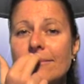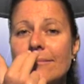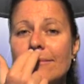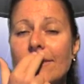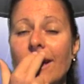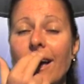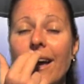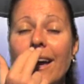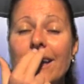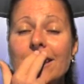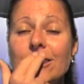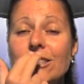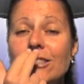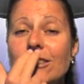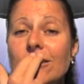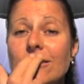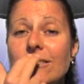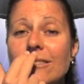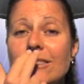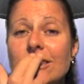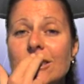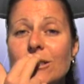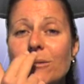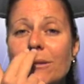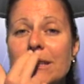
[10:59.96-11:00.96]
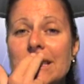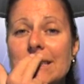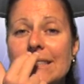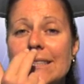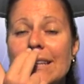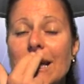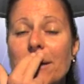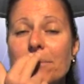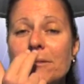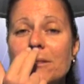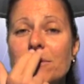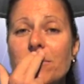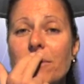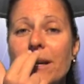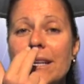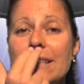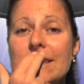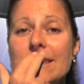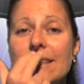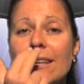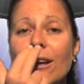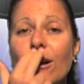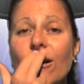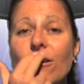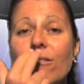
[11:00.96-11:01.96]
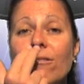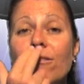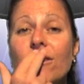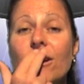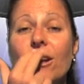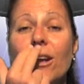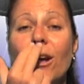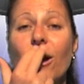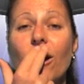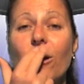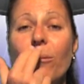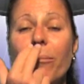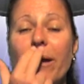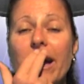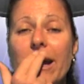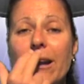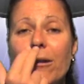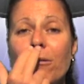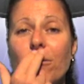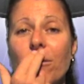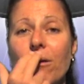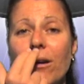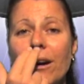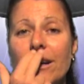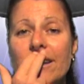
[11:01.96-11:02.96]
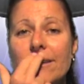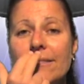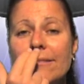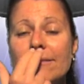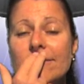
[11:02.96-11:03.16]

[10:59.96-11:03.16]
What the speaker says: I choose to accept myself no matter what.